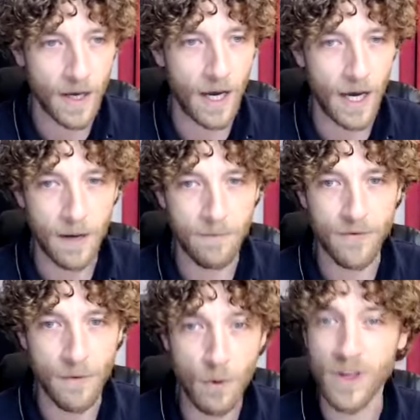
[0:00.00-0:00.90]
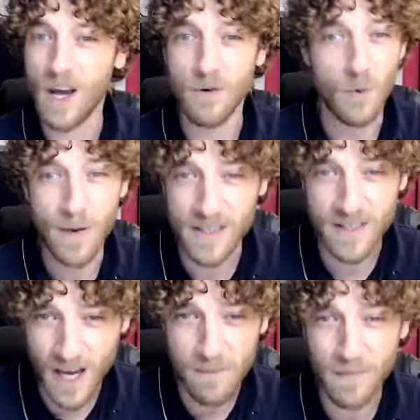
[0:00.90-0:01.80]
from all the local
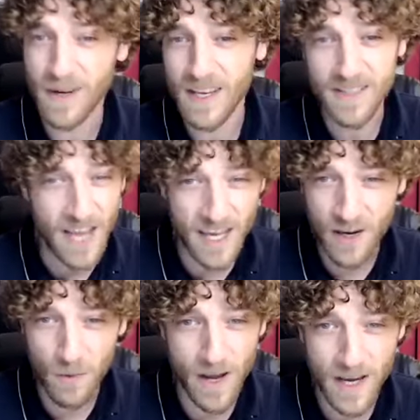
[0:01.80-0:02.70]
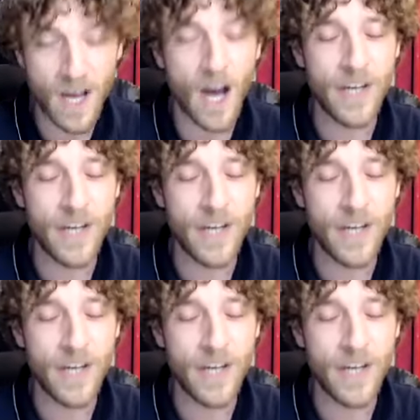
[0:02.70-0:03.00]
pizza companies, takeaways.